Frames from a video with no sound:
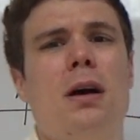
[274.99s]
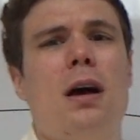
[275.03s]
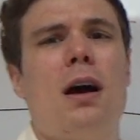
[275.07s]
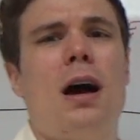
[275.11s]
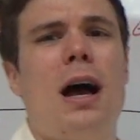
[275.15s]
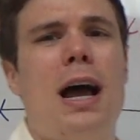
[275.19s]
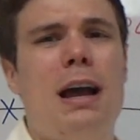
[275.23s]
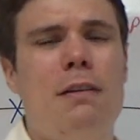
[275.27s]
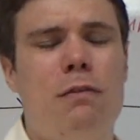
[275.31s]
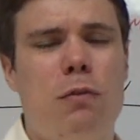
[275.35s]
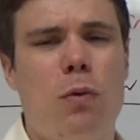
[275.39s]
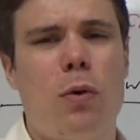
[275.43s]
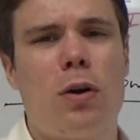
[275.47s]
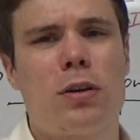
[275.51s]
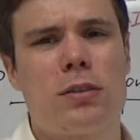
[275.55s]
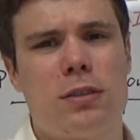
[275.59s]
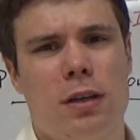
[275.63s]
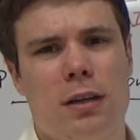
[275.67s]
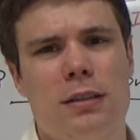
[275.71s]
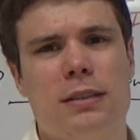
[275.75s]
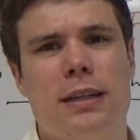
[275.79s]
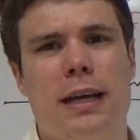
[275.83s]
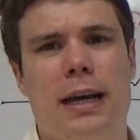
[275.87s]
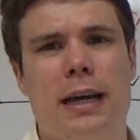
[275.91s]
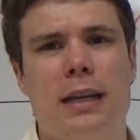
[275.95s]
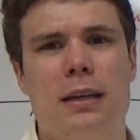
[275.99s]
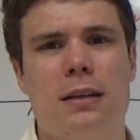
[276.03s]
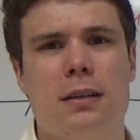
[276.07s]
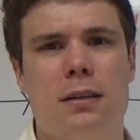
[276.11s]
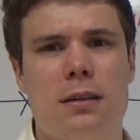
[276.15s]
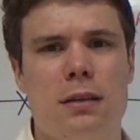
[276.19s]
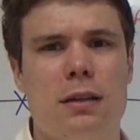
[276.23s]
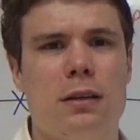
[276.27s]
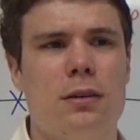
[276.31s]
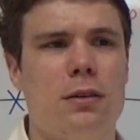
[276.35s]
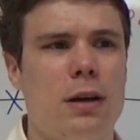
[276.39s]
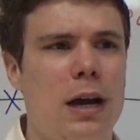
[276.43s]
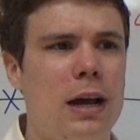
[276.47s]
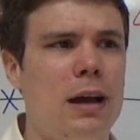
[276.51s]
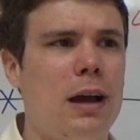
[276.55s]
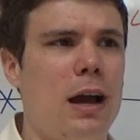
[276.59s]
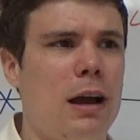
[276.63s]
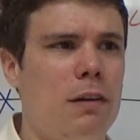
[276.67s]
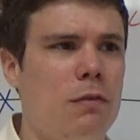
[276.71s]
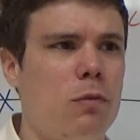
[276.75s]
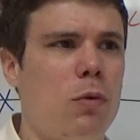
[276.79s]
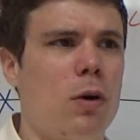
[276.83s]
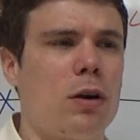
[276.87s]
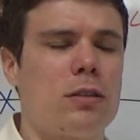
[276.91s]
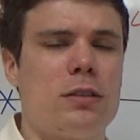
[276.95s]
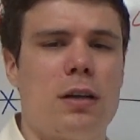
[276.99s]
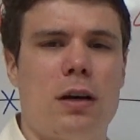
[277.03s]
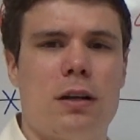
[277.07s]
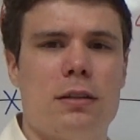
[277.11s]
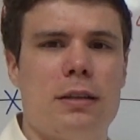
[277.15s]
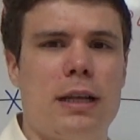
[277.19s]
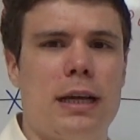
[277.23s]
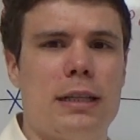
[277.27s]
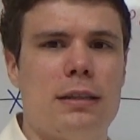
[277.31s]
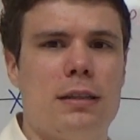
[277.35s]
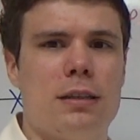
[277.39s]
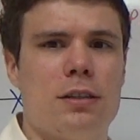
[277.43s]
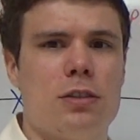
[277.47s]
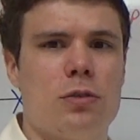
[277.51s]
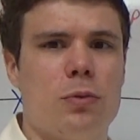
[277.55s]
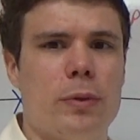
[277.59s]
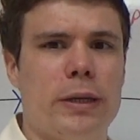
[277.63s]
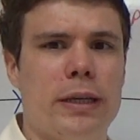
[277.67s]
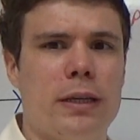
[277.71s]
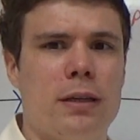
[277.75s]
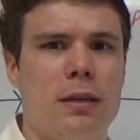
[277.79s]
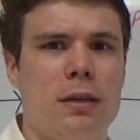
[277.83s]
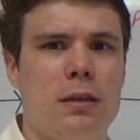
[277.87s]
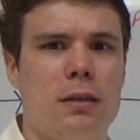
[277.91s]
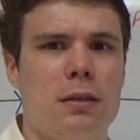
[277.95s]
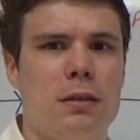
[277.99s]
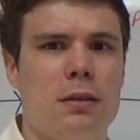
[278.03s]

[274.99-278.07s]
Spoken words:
I've worked on that. I've worked on that this week.